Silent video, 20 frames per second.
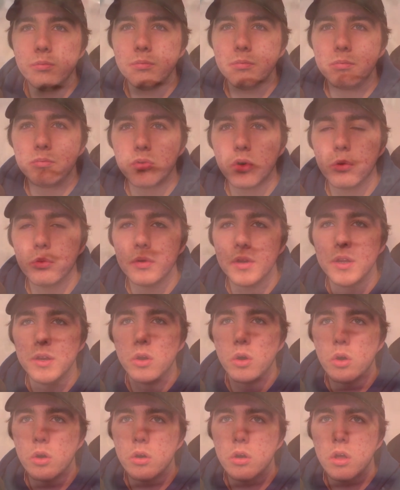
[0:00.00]
Probably
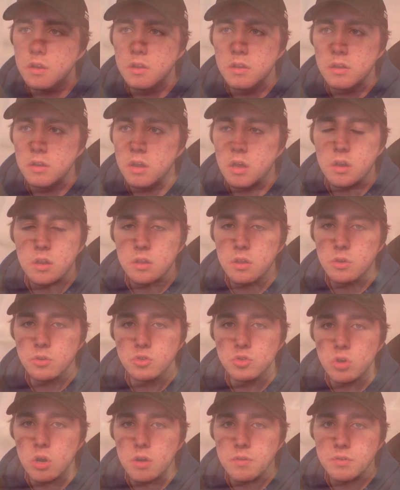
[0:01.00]
not. None of those
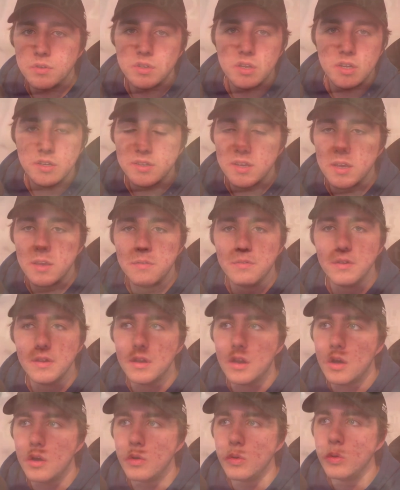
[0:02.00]
drivers, Latifi,
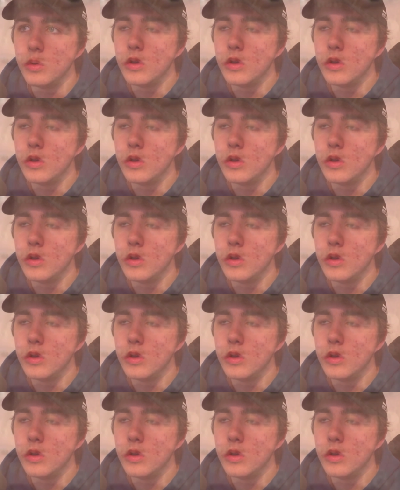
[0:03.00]
no,